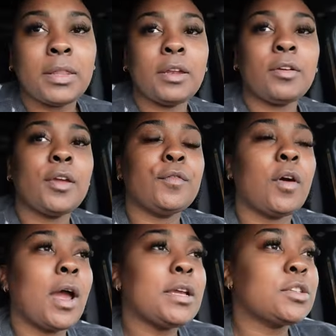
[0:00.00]
They don't have
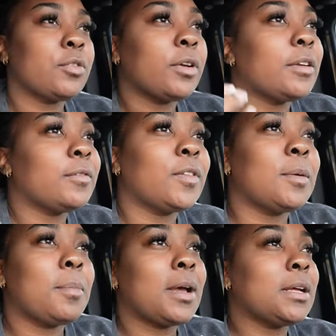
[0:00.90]
no ice cream
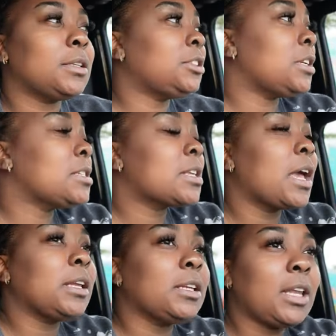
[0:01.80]
for my
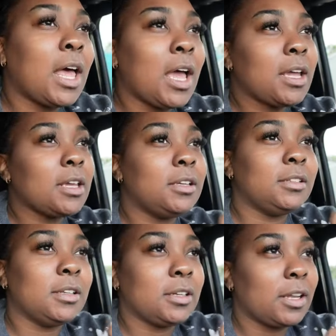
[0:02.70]
Cheesecake Delight.
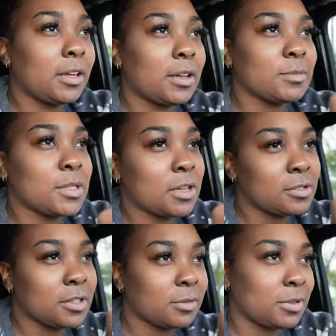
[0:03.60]
And like, I'm so
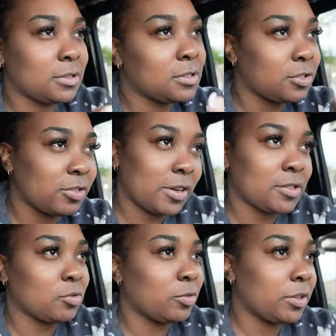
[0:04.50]
tempted to
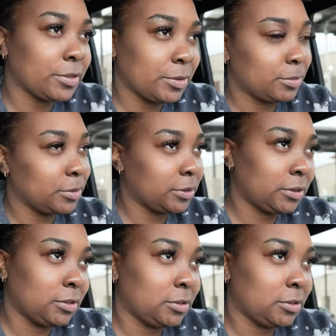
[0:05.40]
drive to another one.